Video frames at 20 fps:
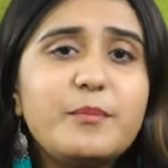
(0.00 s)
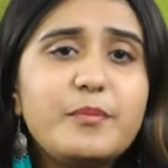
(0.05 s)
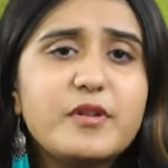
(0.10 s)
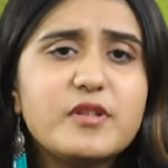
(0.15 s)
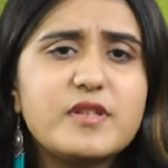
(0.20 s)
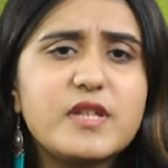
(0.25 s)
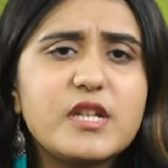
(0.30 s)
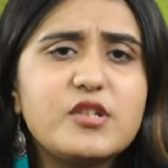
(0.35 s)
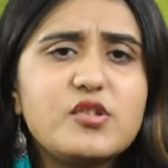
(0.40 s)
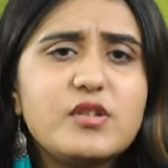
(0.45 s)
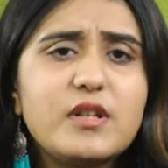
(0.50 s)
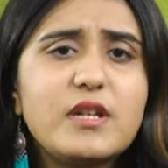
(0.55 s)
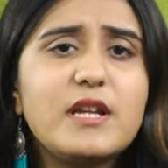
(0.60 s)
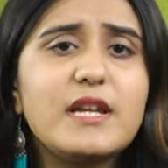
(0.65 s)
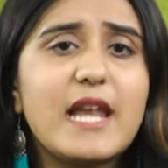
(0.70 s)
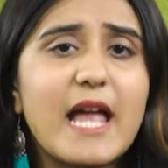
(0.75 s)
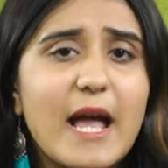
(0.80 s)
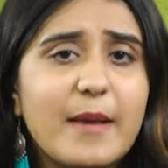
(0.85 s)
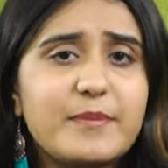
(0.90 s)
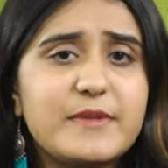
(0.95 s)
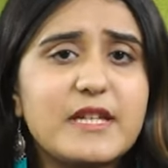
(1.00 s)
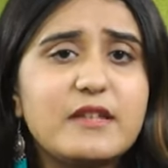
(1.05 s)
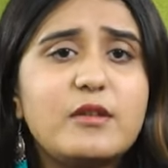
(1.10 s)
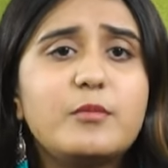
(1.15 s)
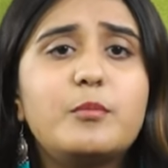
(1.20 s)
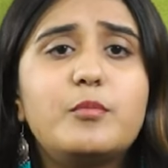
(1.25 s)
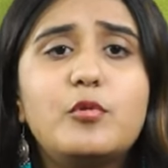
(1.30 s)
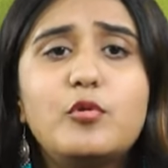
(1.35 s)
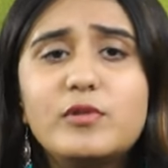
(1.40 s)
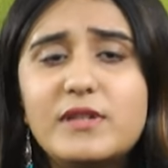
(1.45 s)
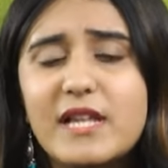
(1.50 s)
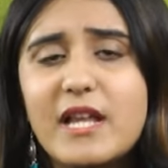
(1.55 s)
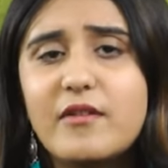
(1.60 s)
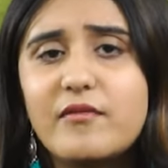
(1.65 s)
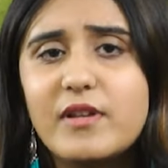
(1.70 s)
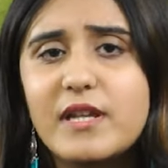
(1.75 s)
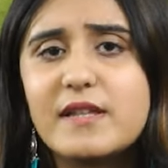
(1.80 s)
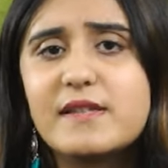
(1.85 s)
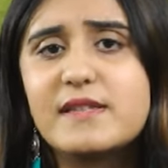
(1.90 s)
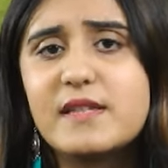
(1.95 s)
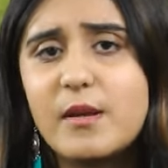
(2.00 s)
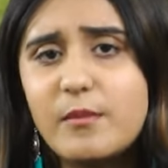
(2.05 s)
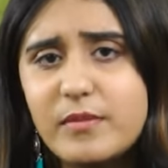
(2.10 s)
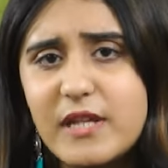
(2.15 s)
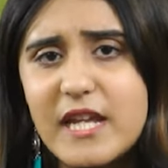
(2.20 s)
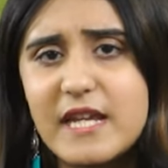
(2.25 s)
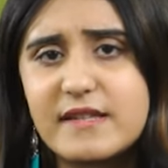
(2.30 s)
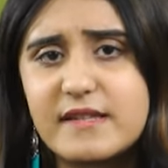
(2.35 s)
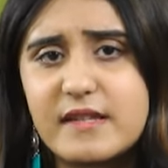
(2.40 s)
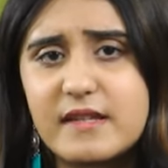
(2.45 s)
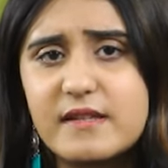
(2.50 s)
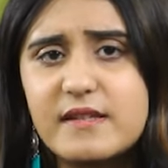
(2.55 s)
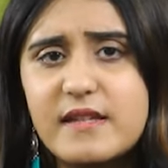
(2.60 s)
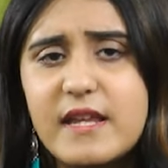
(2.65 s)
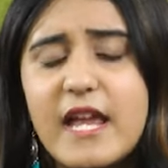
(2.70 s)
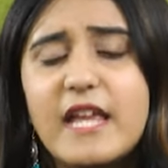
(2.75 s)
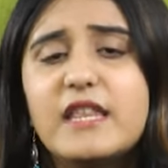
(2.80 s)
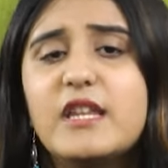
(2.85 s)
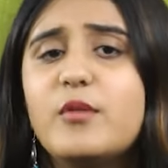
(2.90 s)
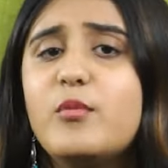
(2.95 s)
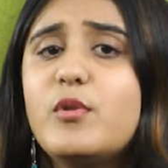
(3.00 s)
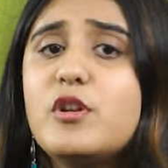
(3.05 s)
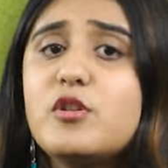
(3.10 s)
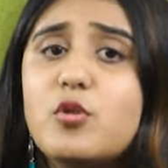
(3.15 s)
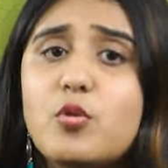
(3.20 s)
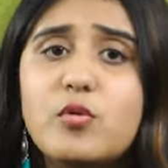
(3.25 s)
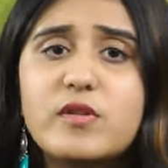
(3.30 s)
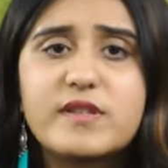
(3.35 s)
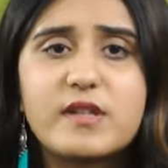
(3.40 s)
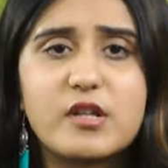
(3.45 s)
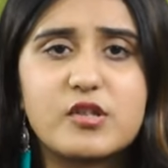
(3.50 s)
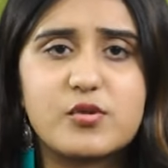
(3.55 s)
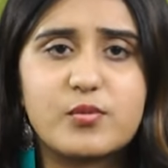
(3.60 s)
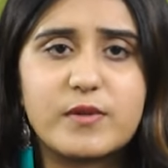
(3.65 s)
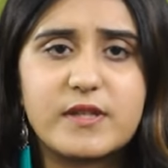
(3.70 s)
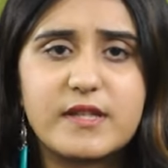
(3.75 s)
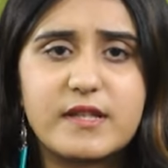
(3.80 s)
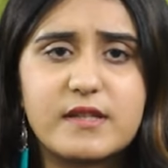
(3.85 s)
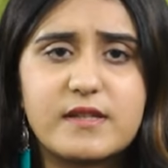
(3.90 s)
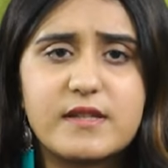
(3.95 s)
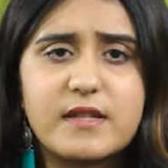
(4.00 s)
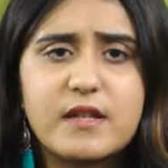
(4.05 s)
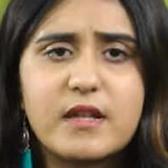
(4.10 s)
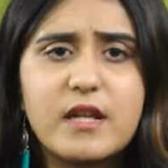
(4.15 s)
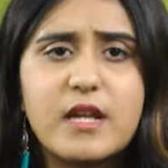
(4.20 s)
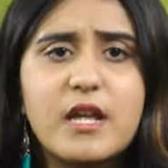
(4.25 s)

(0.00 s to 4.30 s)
a procedural lapse at the booth level in some cases and there were no such visits,